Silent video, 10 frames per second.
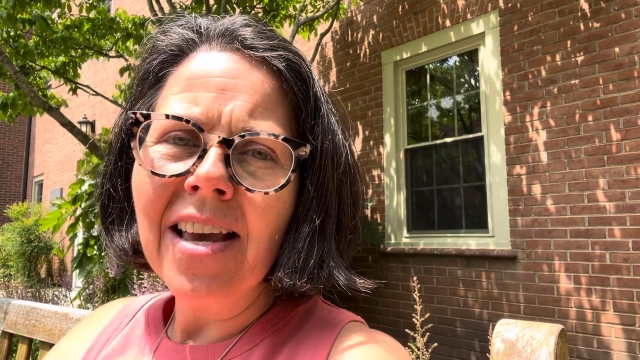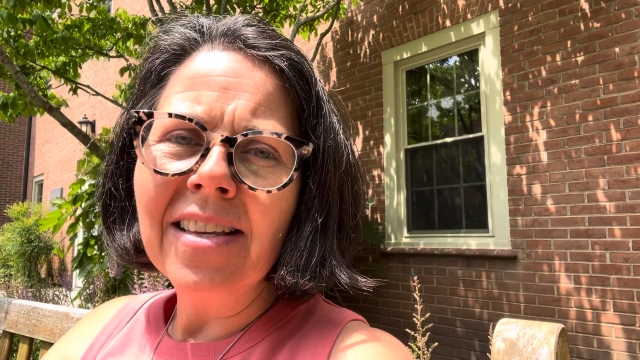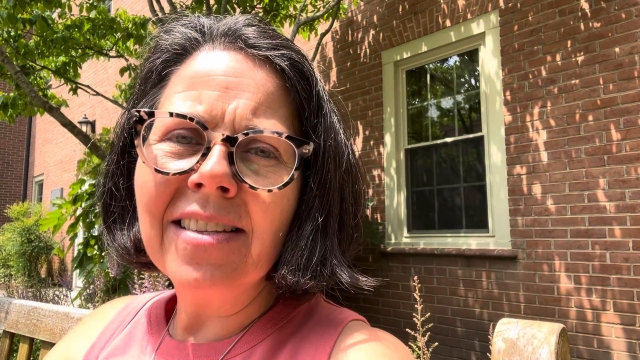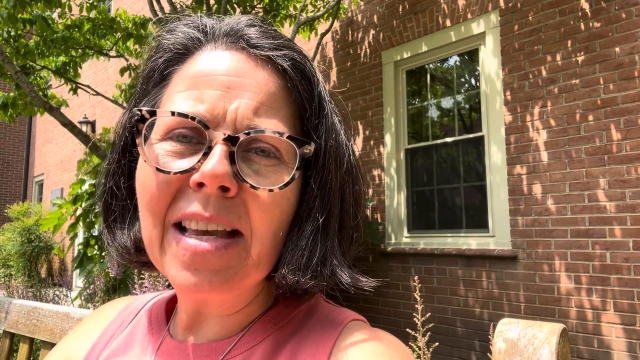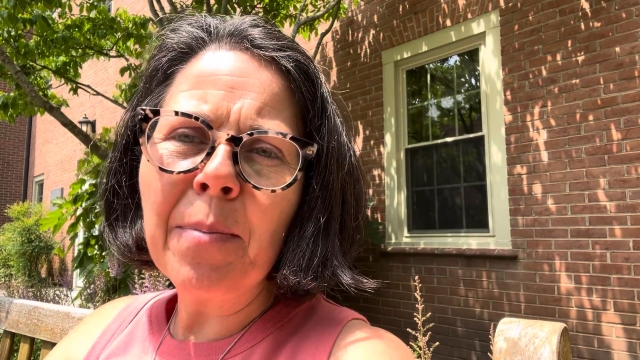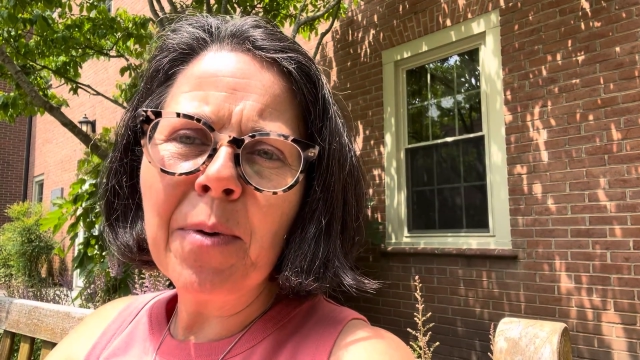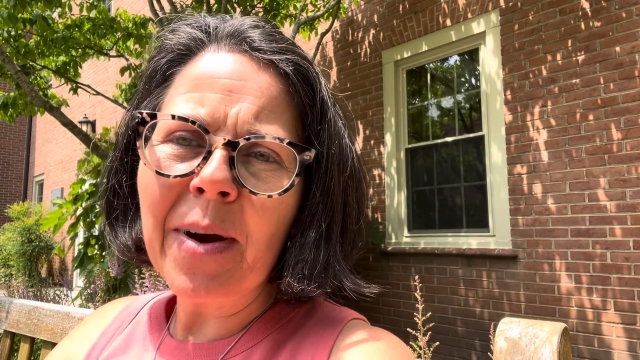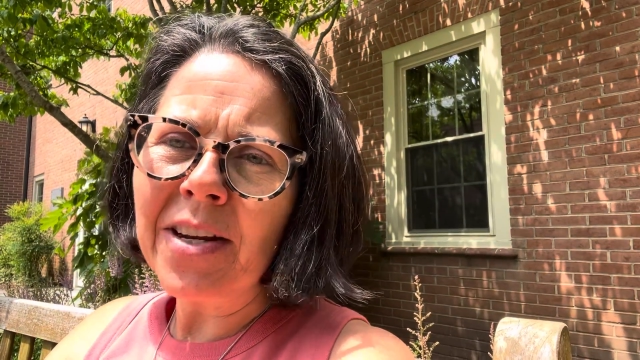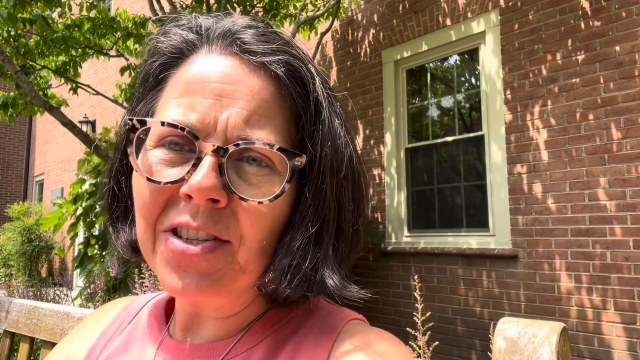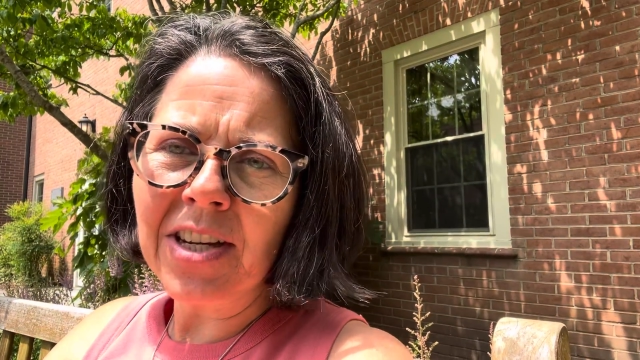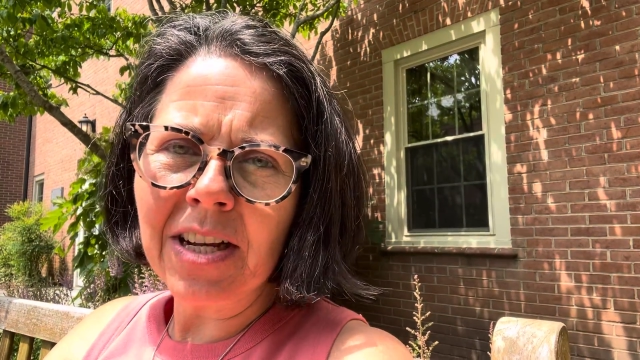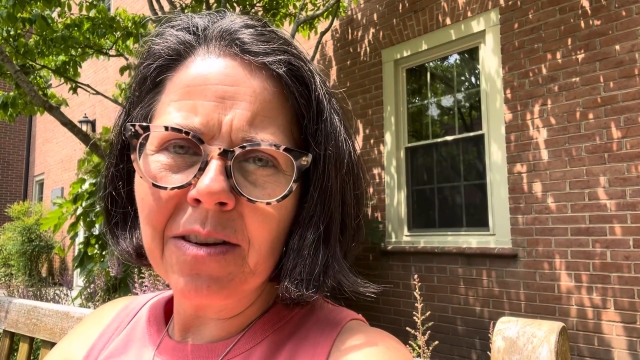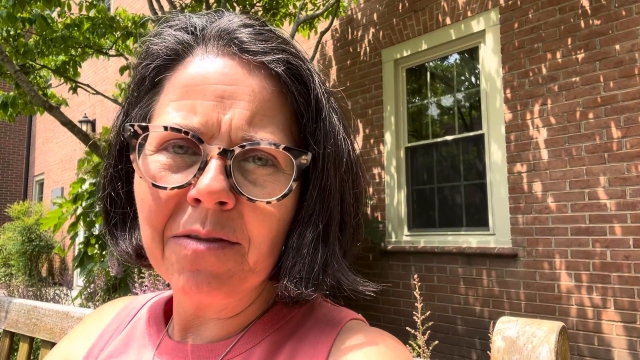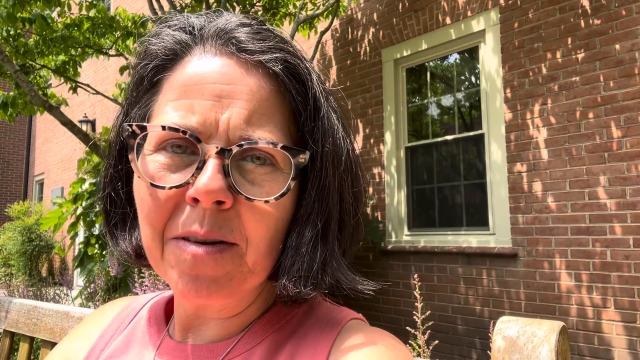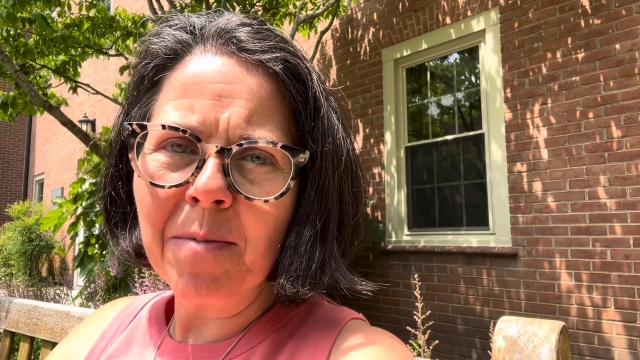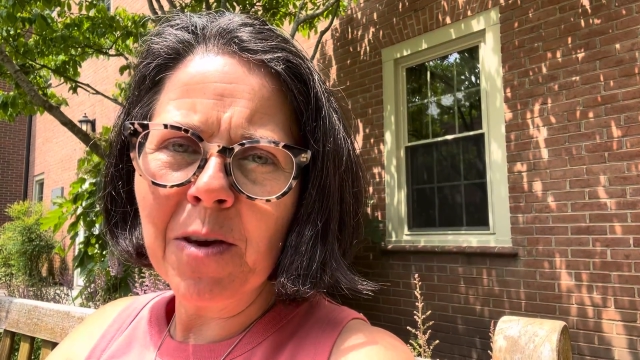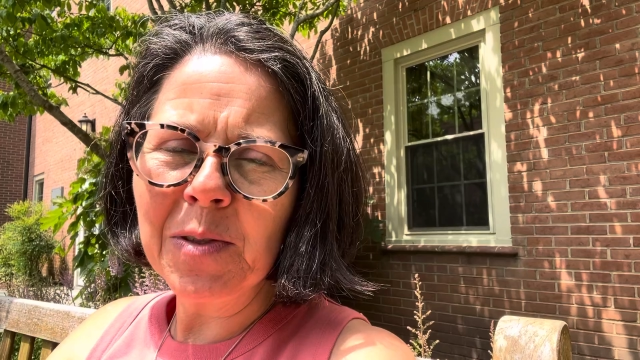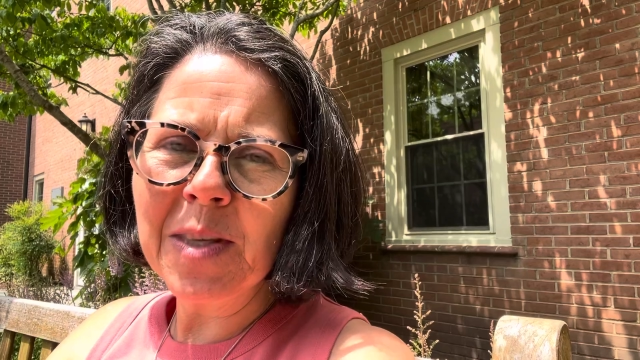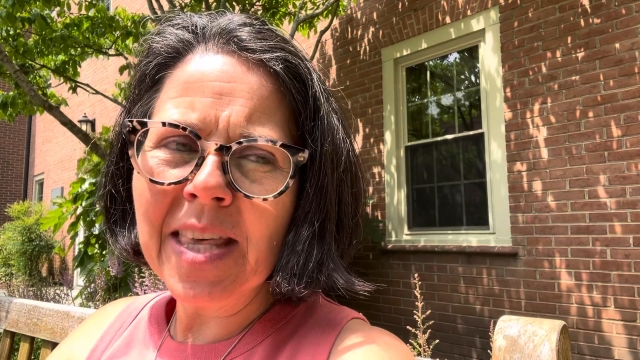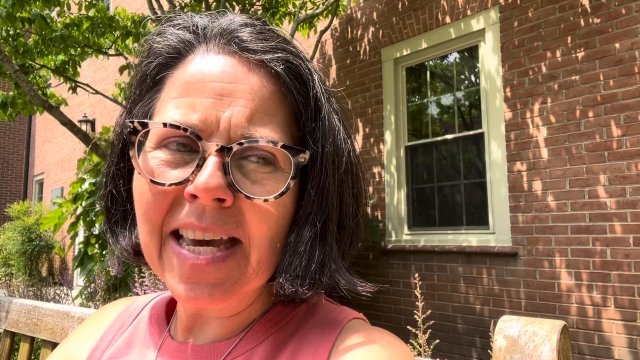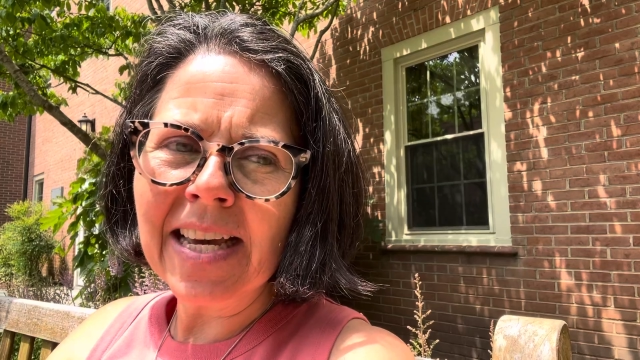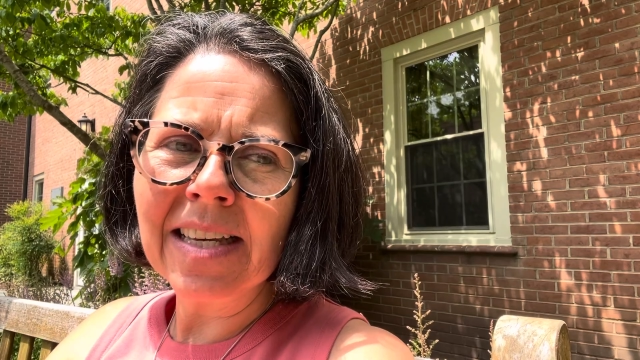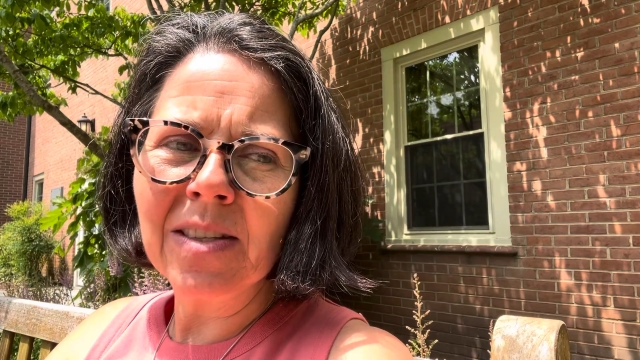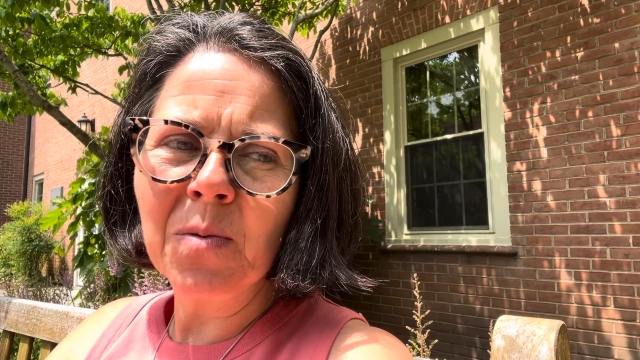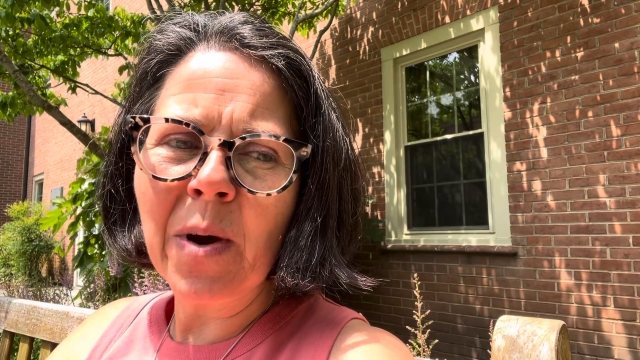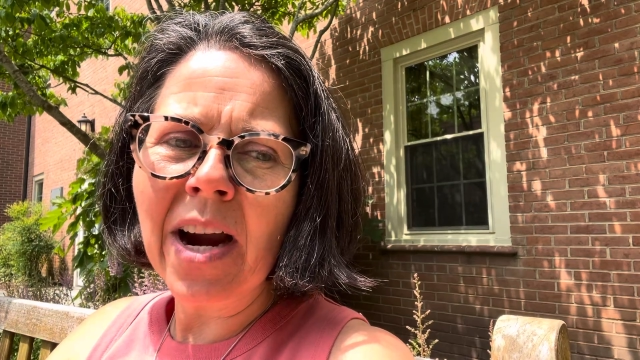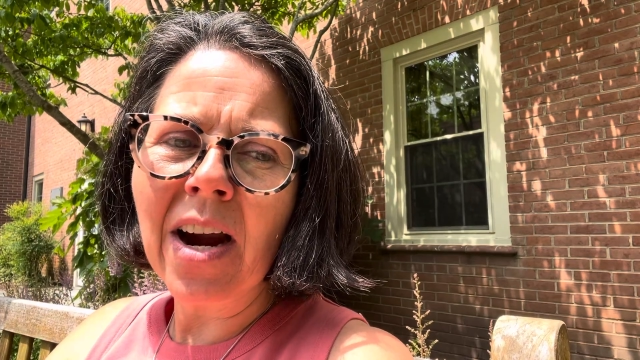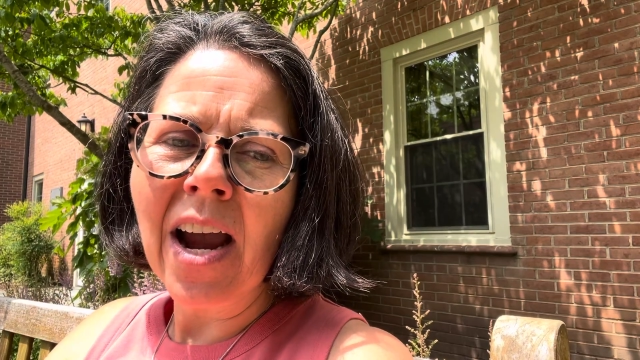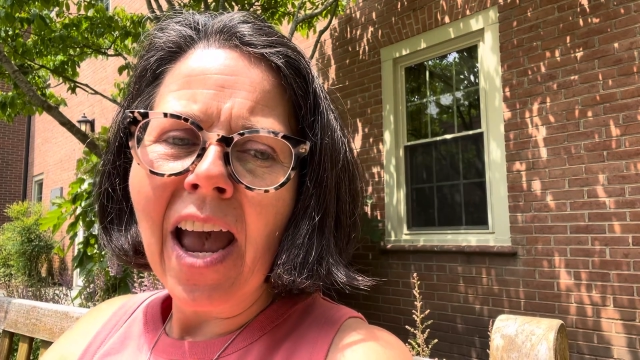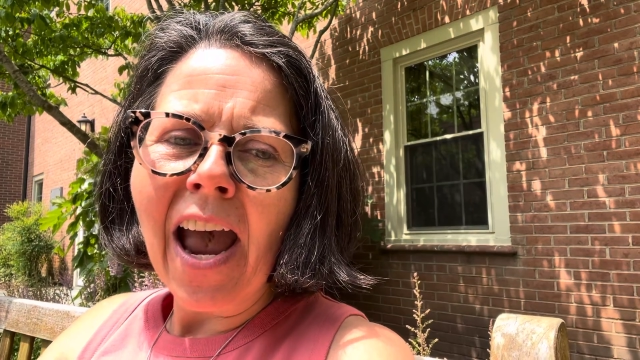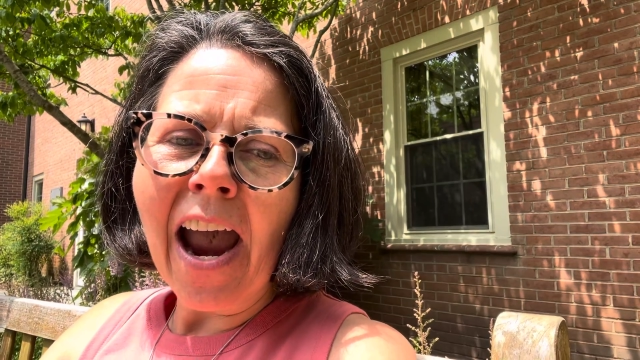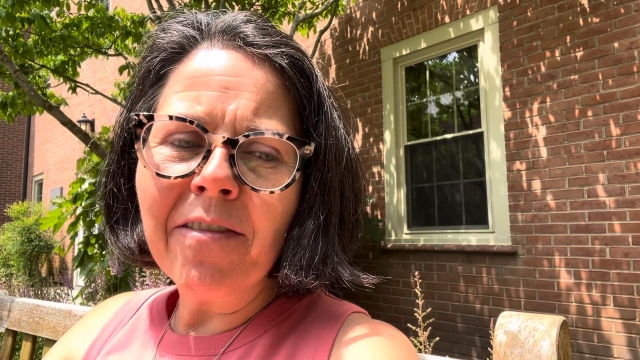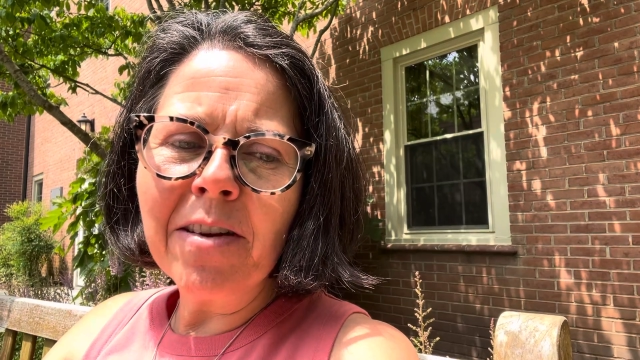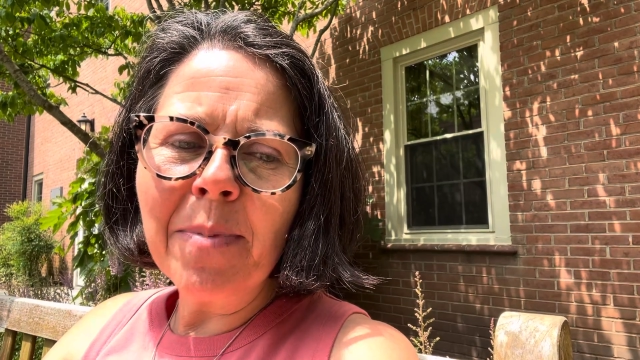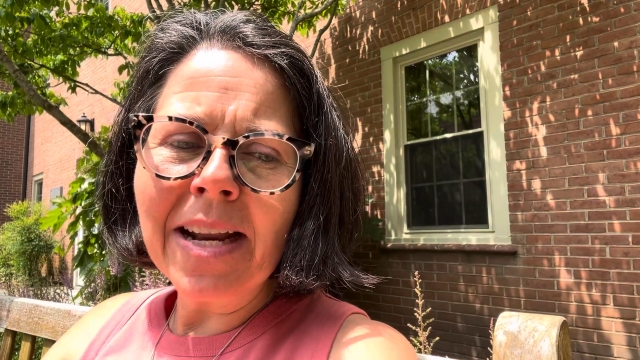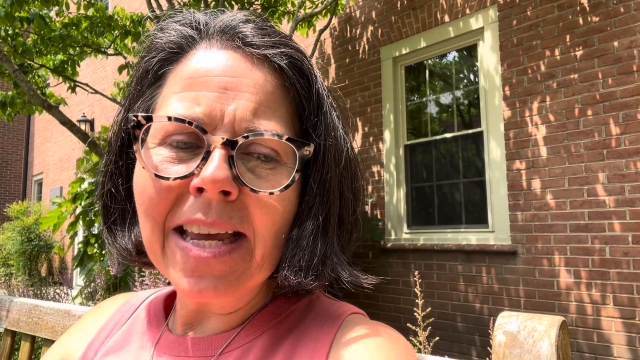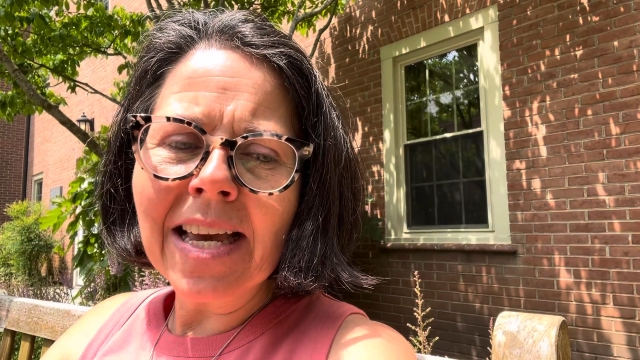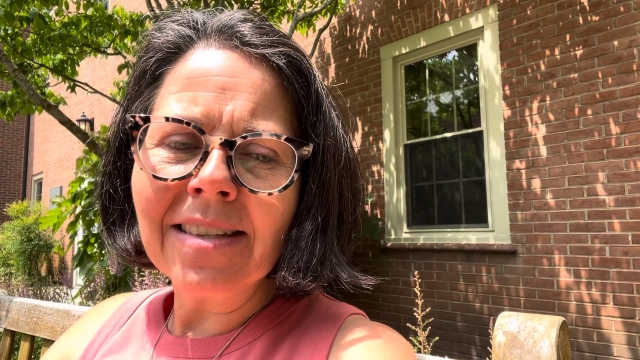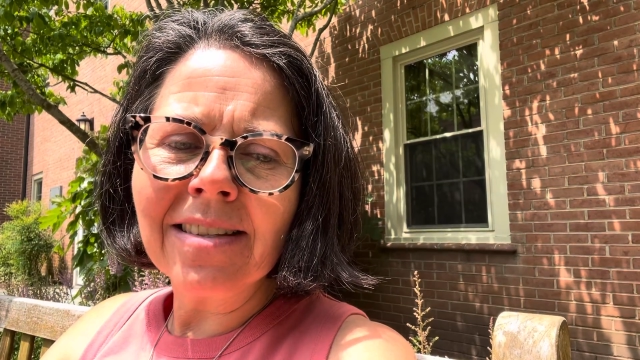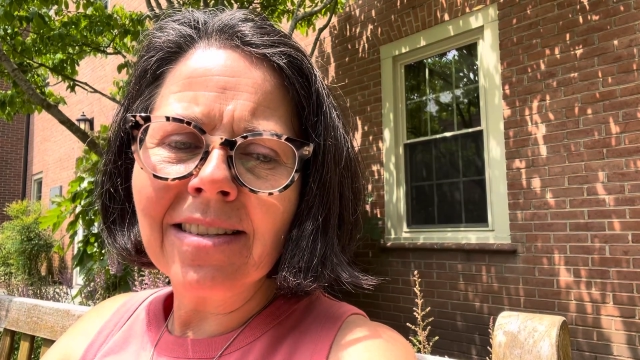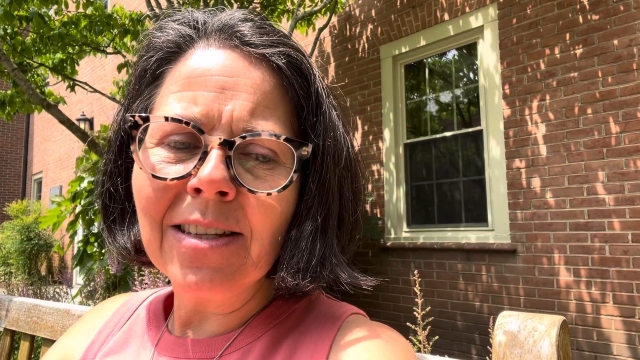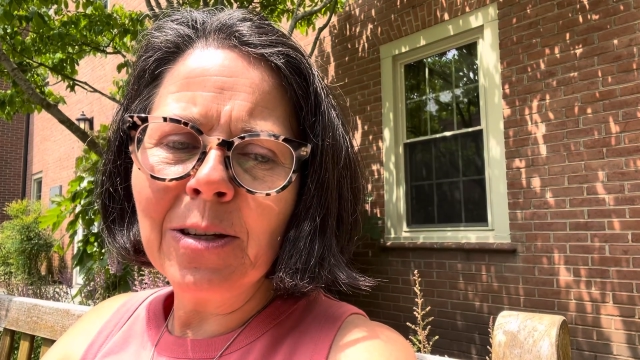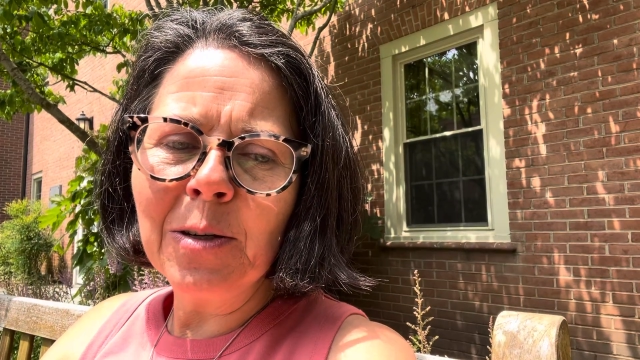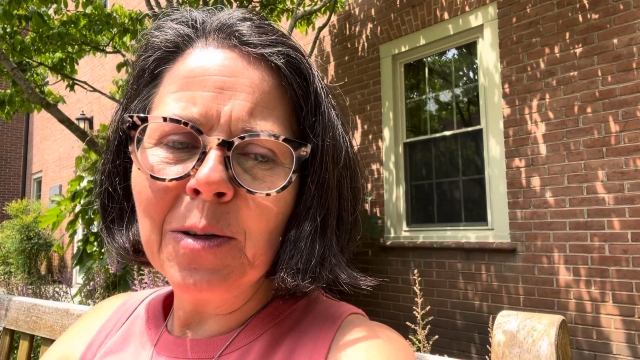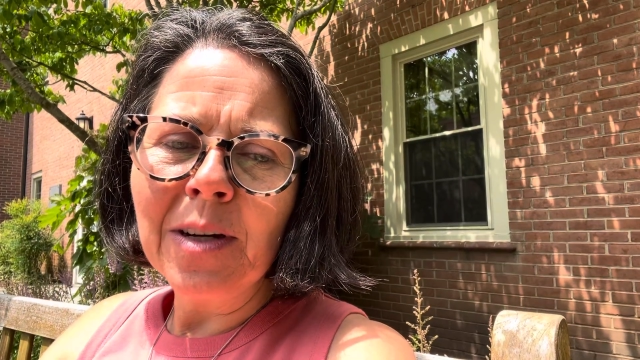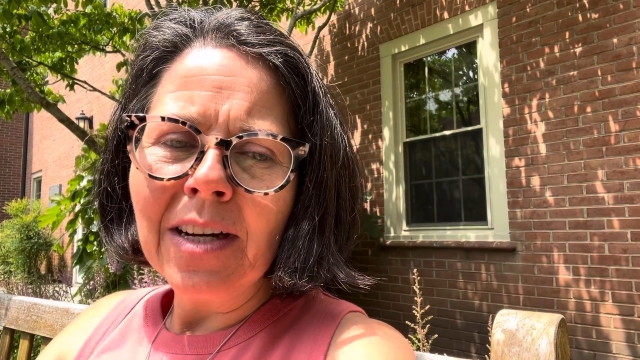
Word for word: separation from those things where everybody gets to